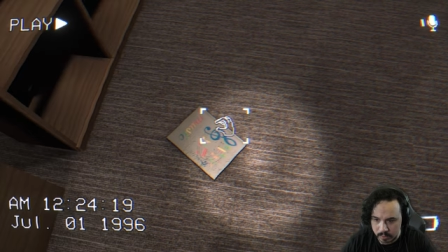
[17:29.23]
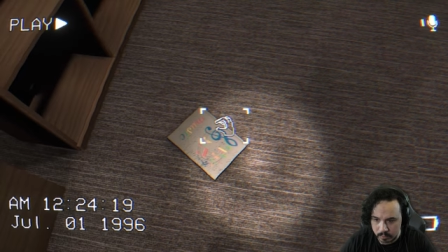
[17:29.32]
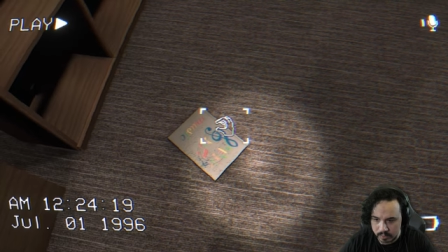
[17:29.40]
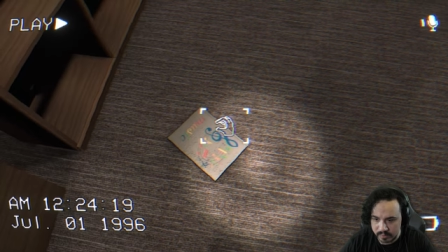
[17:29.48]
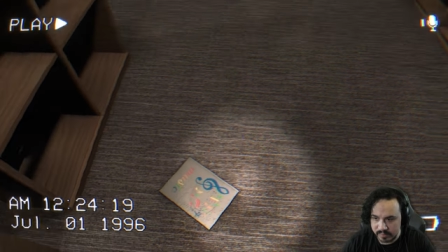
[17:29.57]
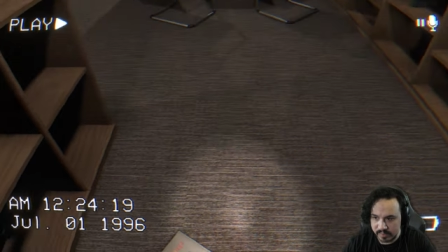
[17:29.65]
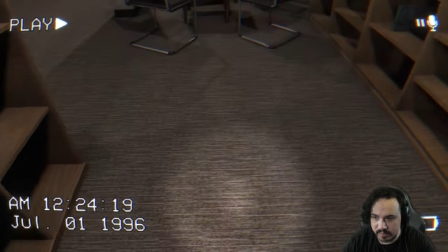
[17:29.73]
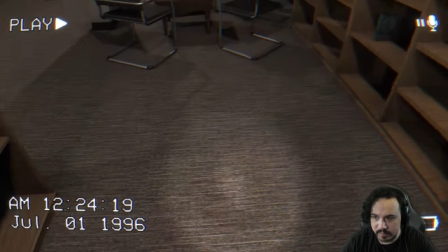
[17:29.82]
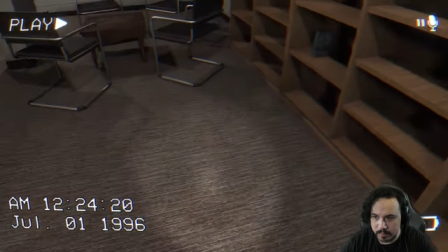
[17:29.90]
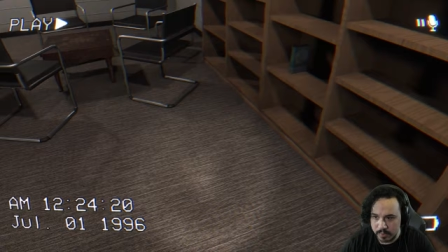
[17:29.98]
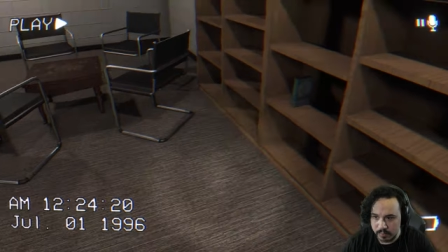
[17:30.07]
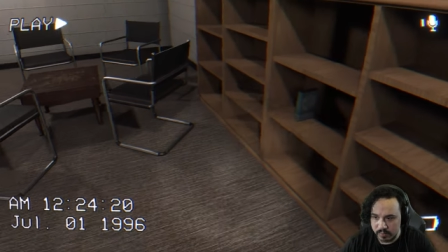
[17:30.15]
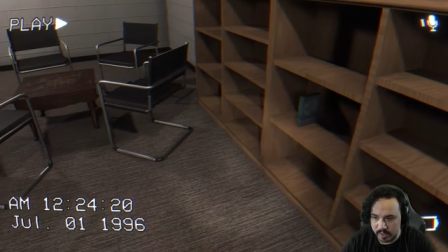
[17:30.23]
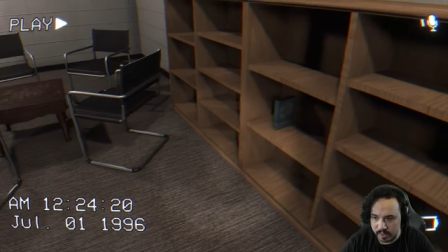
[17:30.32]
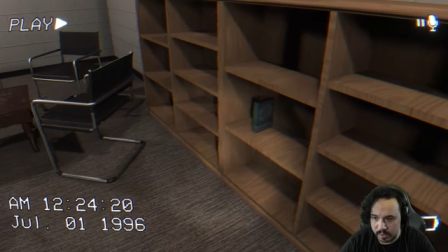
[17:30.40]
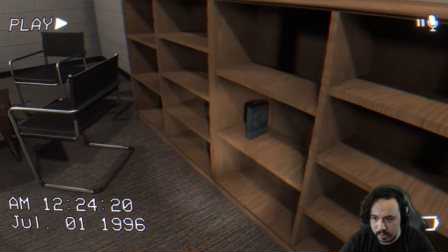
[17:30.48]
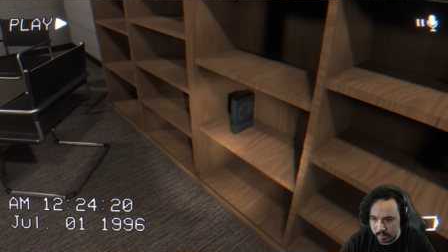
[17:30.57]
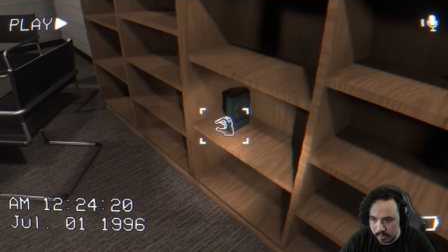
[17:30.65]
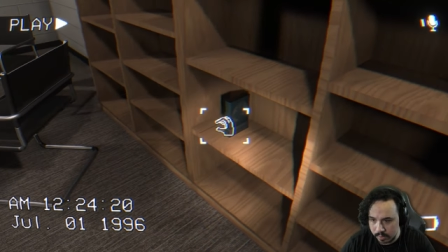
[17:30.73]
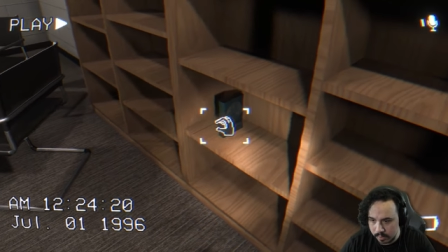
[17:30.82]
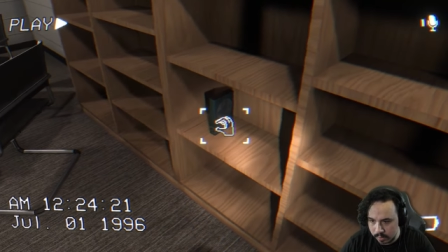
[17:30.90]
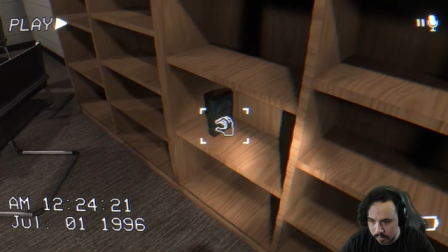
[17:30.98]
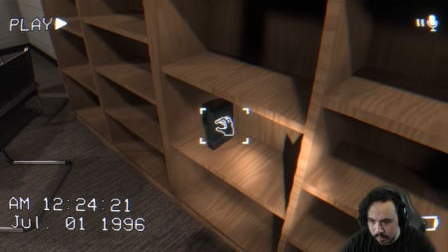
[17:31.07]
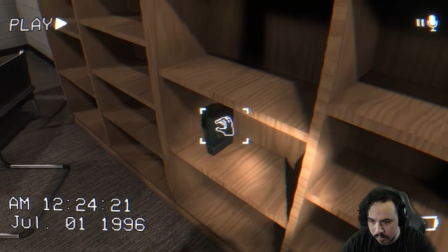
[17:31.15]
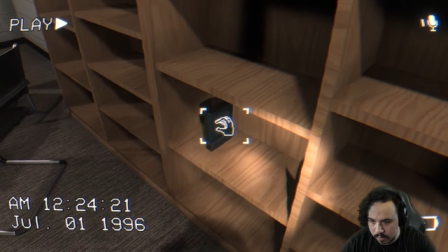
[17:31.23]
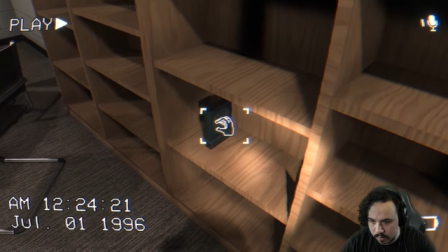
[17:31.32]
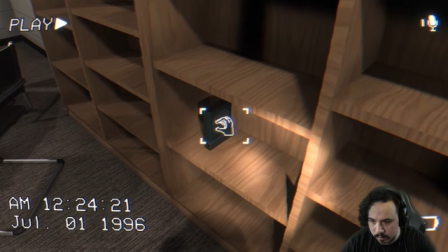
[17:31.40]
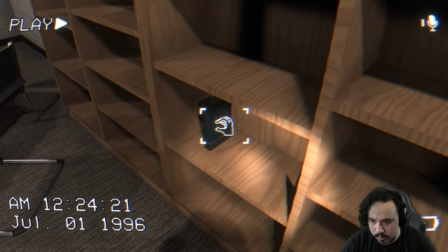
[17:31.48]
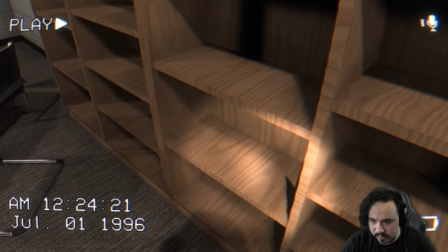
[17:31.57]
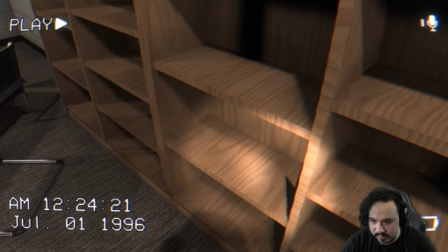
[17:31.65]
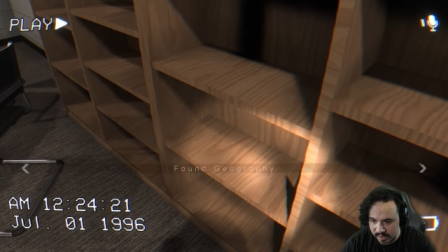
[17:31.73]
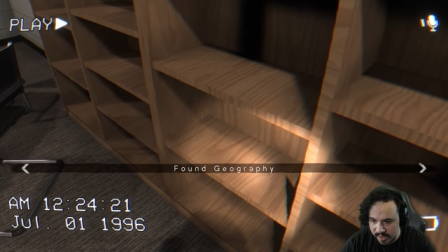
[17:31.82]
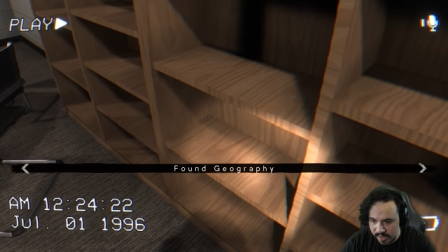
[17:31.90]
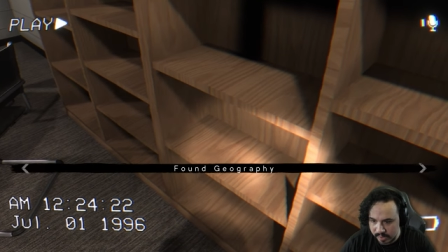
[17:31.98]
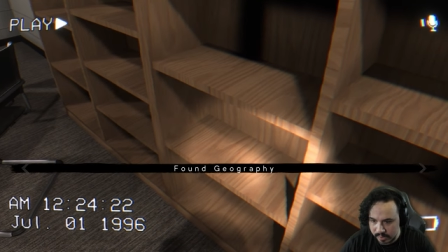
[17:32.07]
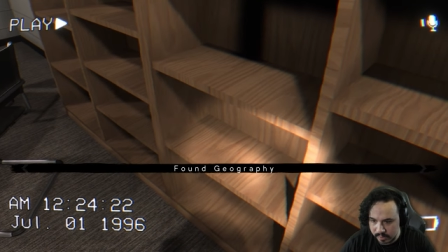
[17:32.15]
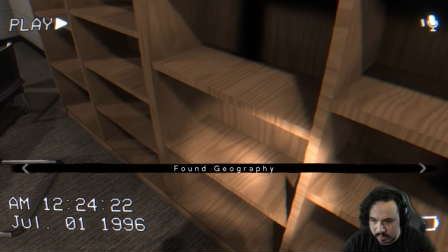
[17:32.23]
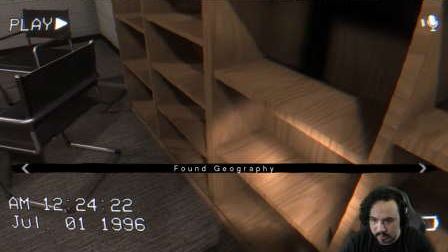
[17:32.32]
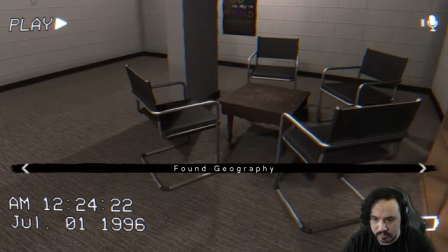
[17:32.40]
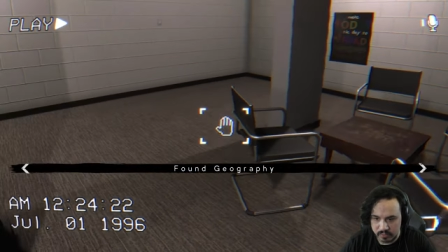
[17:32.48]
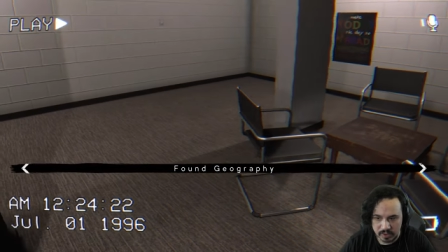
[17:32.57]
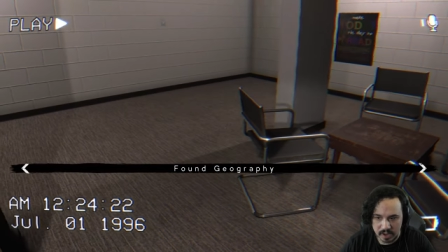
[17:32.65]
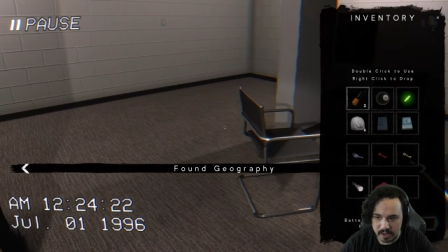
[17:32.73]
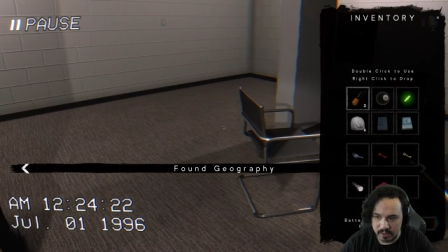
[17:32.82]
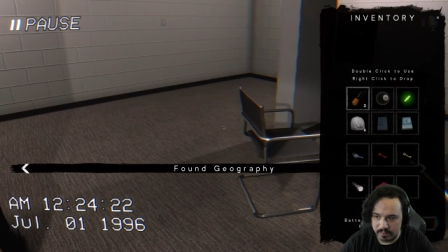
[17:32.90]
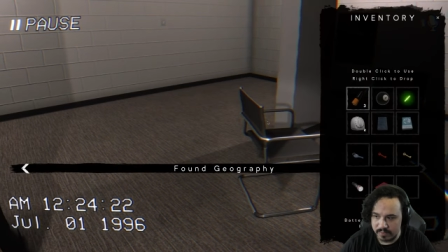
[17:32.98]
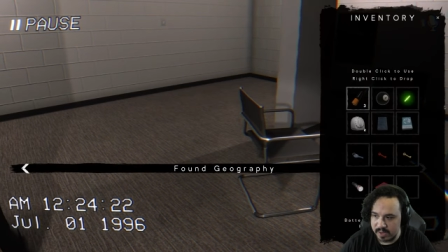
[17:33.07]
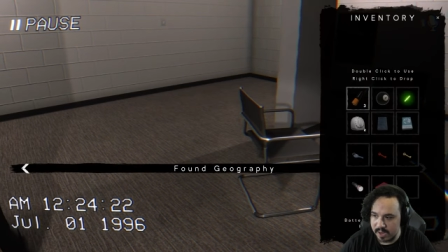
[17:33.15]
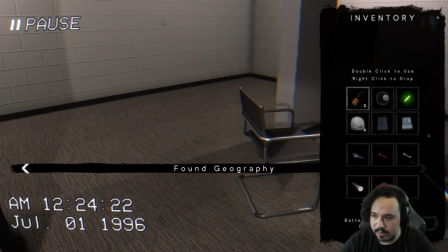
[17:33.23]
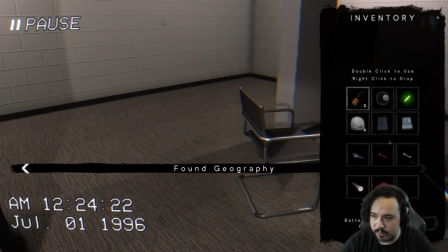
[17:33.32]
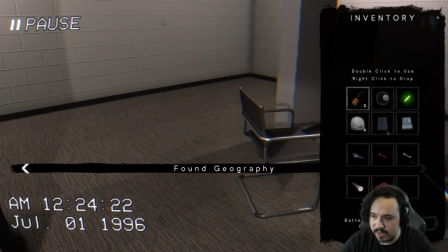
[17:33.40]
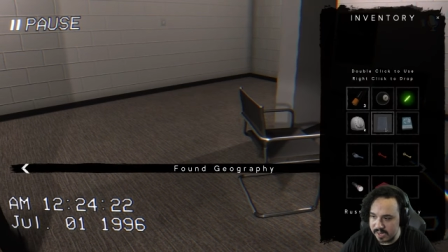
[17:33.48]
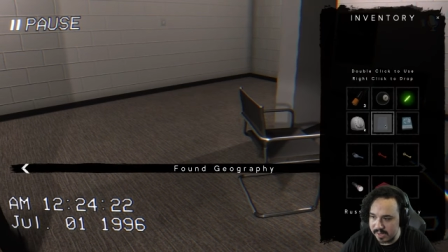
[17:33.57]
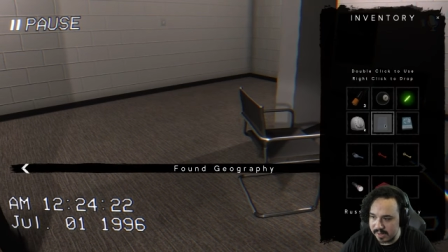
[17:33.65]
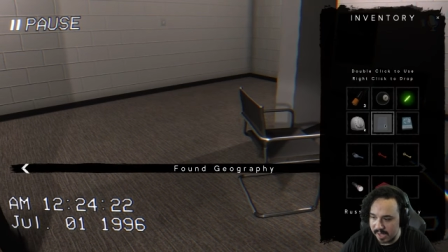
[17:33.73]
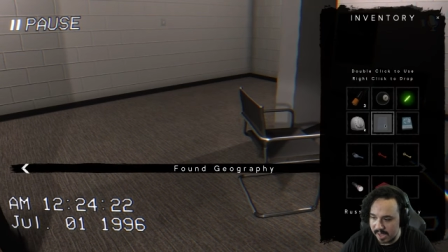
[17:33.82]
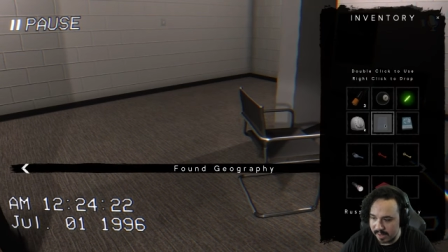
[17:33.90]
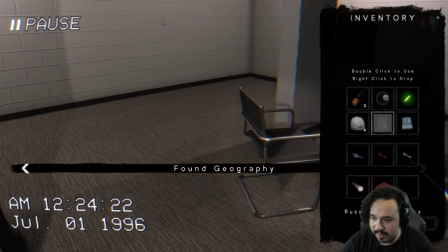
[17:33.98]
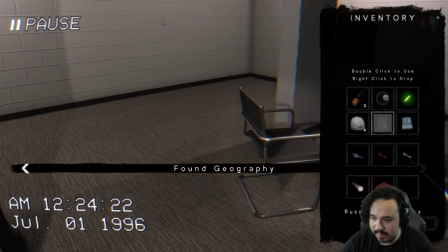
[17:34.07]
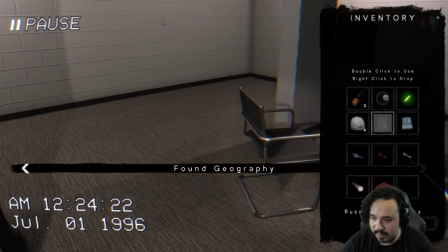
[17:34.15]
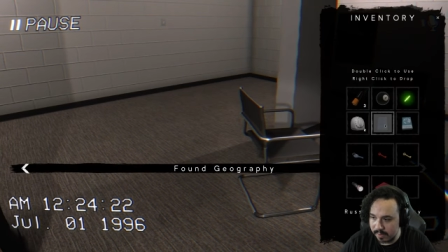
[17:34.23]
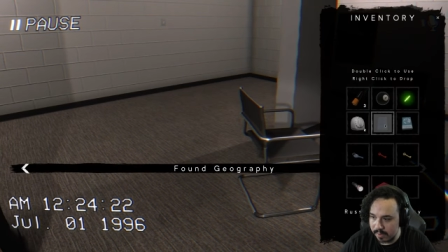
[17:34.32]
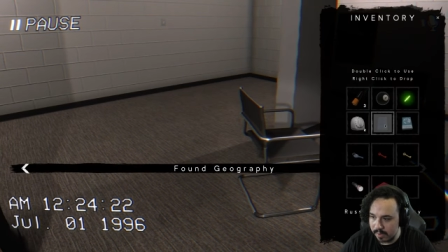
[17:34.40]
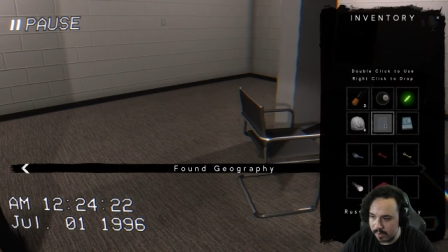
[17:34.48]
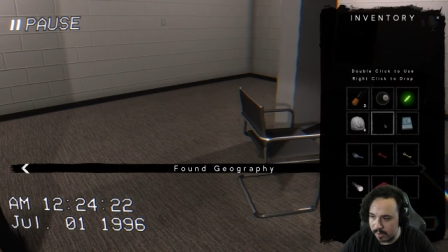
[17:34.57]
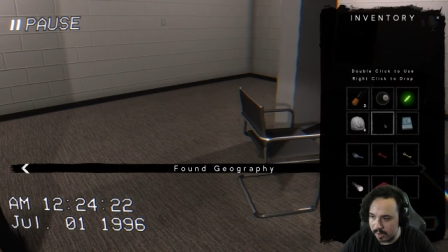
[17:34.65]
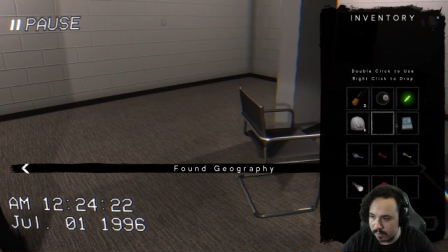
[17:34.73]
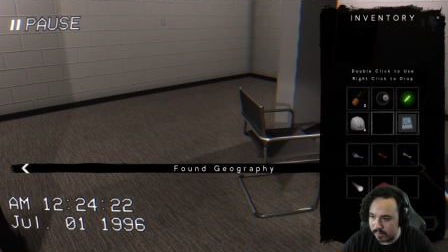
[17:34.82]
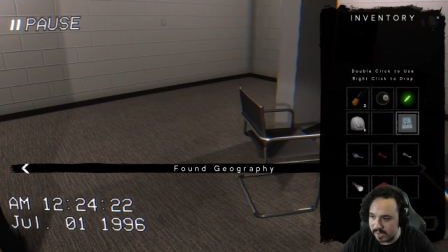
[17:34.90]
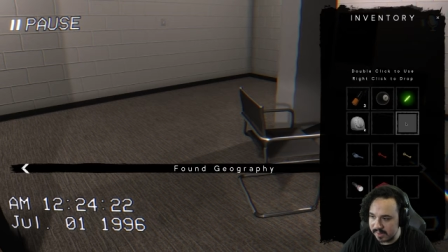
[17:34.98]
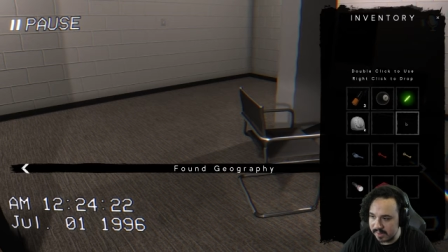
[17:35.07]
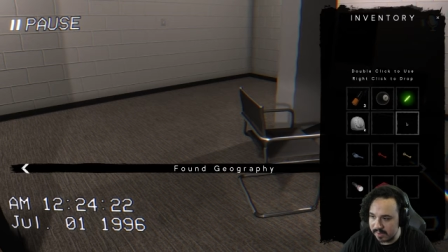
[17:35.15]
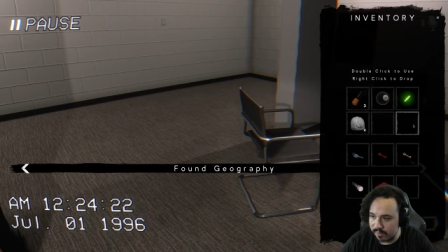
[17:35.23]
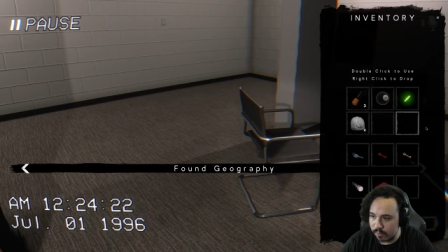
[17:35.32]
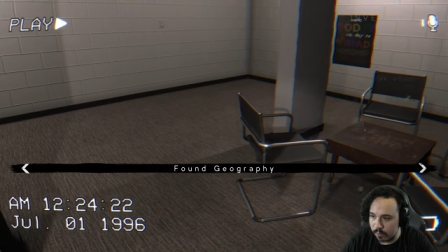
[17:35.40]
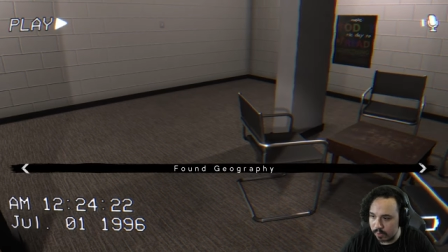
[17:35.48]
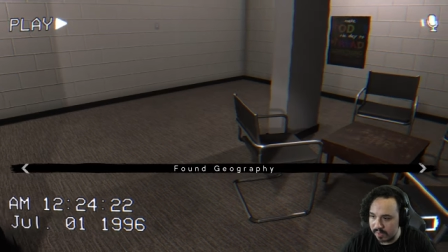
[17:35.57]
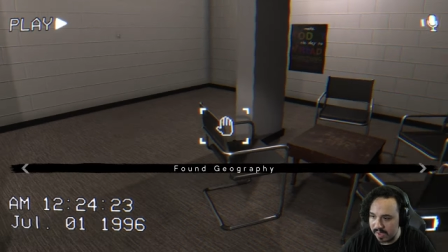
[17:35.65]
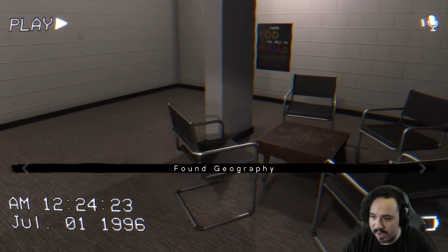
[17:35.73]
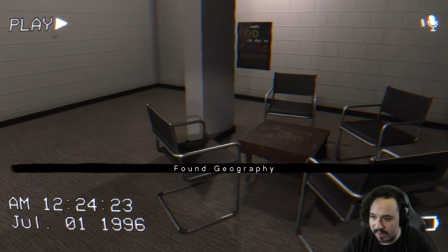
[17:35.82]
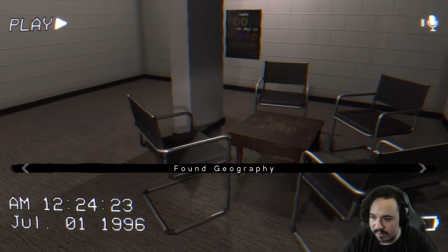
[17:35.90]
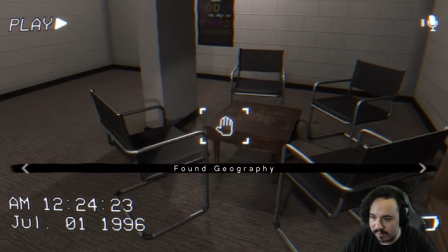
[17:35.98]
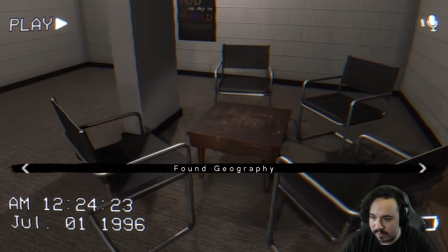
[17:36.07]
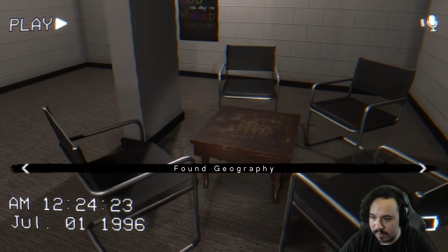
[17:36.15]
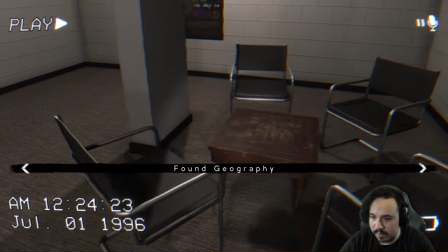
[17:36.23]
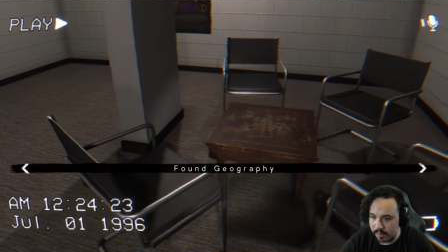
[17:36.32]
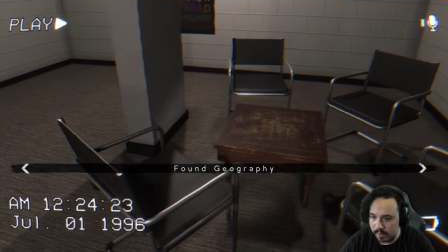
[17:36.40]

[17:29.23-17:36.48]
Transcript: Okay, what is this? Music? What is that? Geography. I don't need that. I don't need this or this.